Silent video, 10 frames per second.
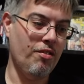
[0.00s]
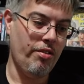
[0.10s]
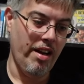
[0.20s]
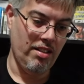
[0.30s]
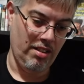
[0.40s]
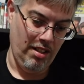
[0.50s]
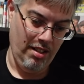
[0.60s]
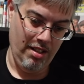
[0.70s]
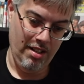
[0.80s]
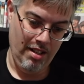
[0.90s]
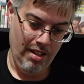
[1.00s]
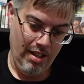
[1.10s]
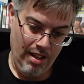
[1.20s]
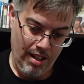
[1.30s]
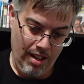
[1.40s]
of crazy.
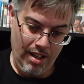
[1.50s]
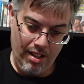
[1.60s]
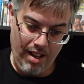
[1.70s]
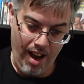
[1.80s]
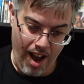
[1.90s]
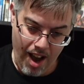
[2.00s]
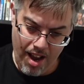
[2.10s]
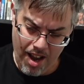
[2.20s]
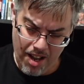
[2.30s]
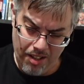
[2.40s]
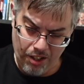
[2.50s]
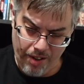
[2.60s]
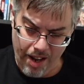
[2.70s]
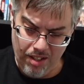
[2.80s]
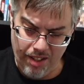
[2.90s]
Kind of
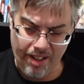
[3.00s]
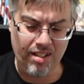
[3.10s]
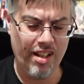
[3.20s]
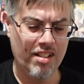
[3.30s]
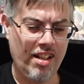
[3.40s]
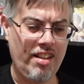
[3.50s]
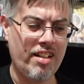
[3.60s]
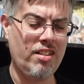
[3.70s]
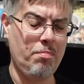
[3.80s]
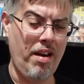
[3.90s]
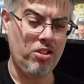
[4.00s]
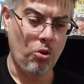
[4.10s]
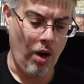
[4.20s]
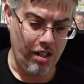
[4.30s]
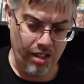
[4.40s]
crazy. Like I said, it's not like the best
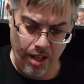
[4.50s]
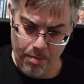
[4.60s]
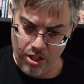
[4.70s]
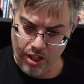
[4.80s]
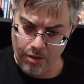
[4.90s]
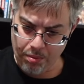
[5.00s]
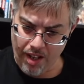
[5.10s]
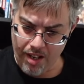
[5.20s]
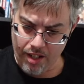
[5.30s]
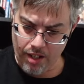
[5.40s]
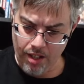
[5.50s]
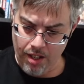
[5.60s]
quality image on the planet.